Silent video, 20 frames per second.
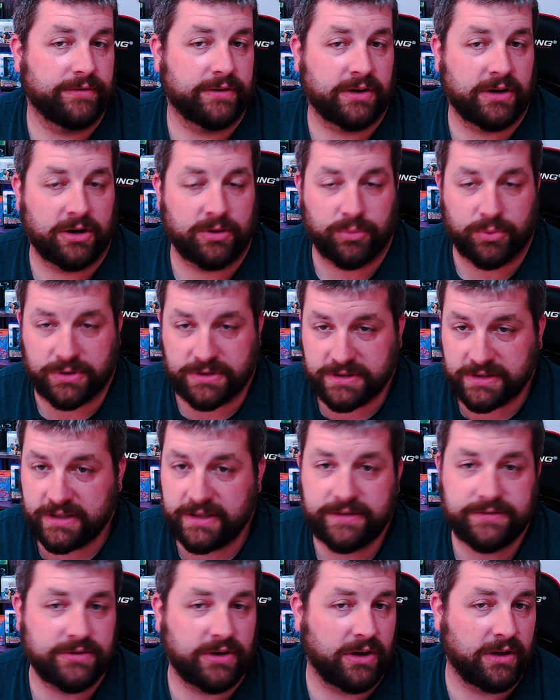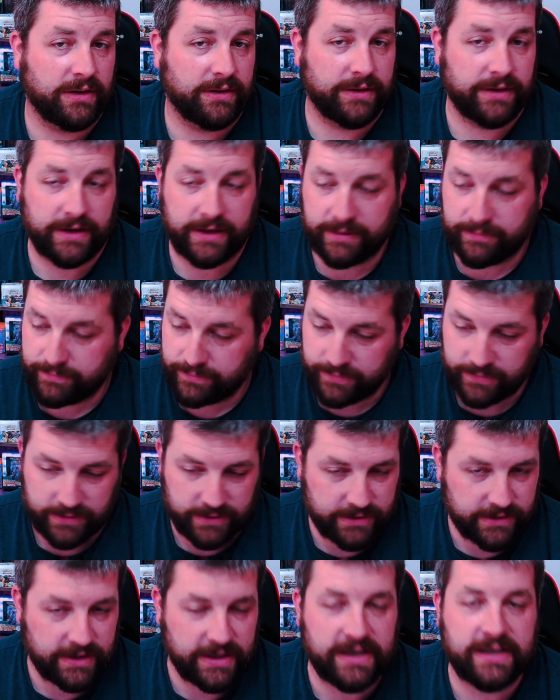cardboard sleeves, all of the
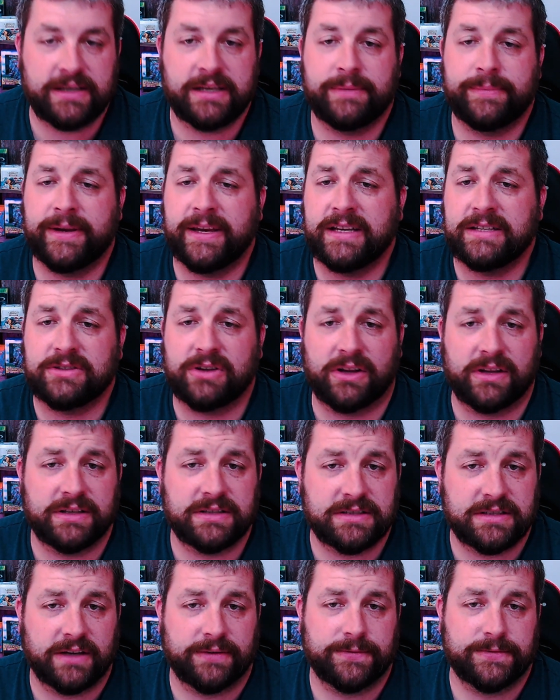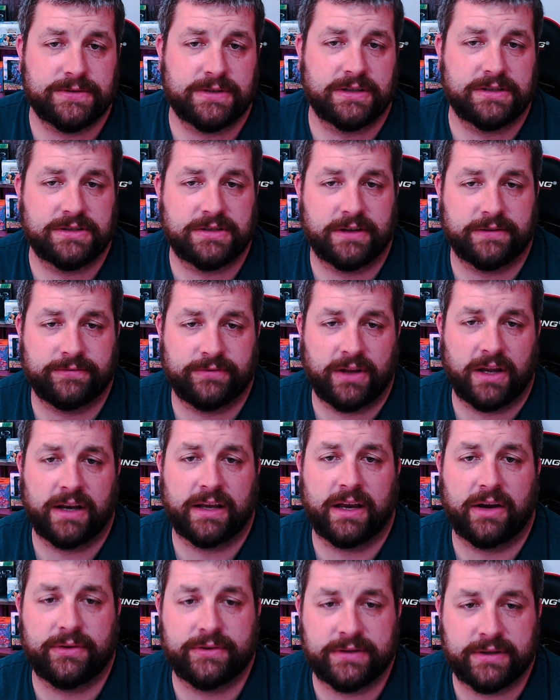ETBs, all this stuff is going to start
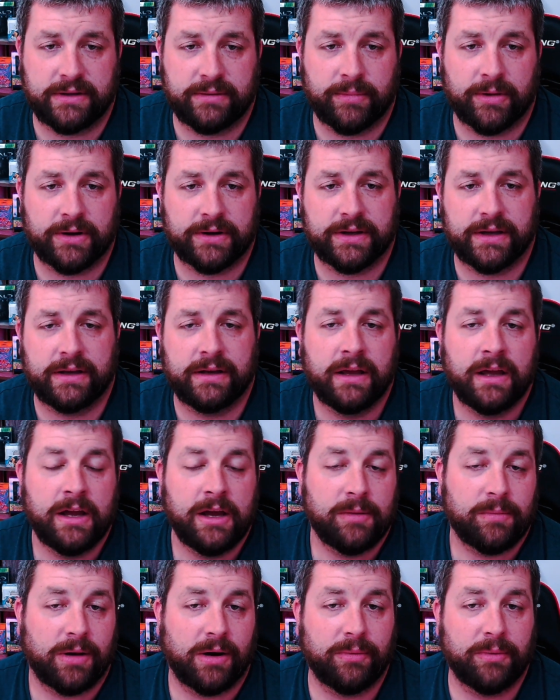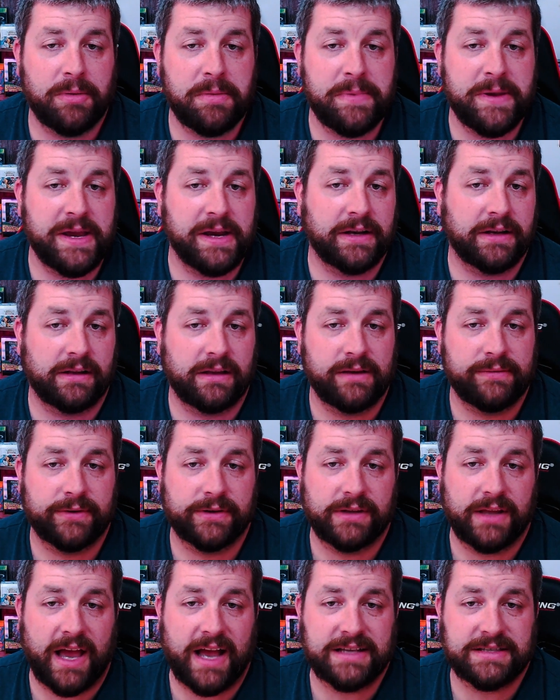flooding out into the market, probably being
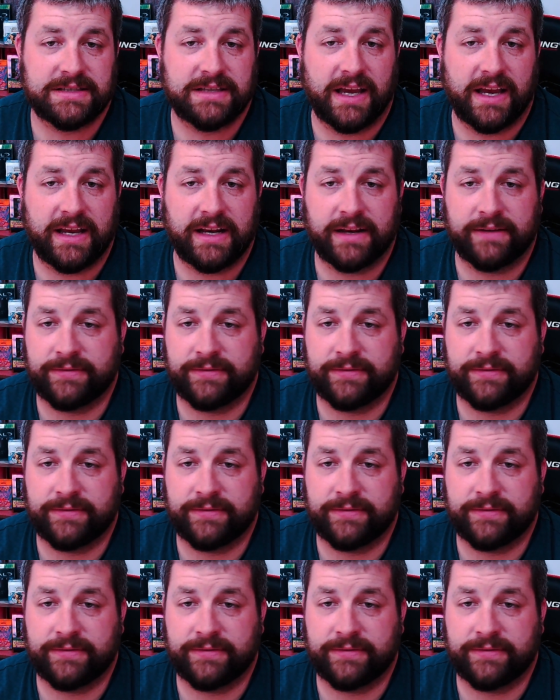delivered last night.